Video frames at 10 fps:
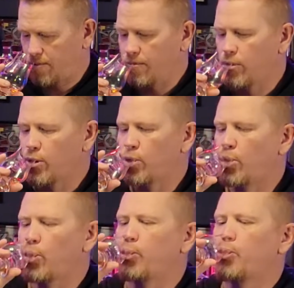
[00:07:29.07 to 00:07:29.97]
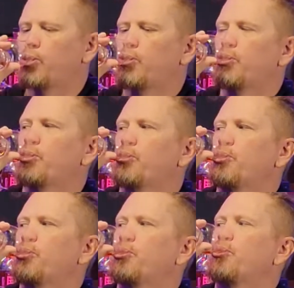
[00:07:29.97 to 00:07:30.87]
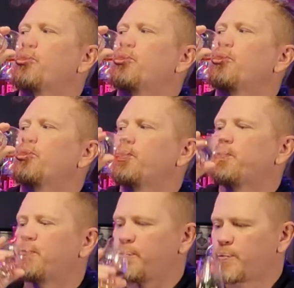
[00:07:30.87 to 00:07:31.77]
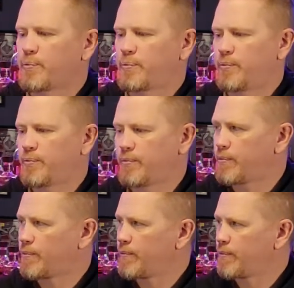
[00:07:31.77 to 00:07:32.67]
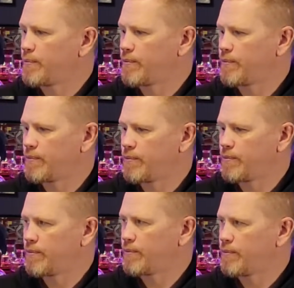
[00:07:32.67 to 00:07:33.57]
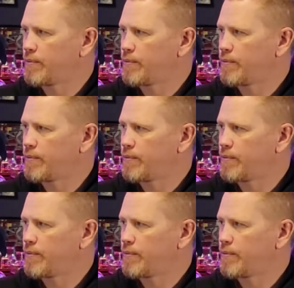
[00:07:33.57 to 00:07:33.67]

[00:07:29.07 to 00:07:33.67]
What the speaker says: No words are spoken by the person on screen.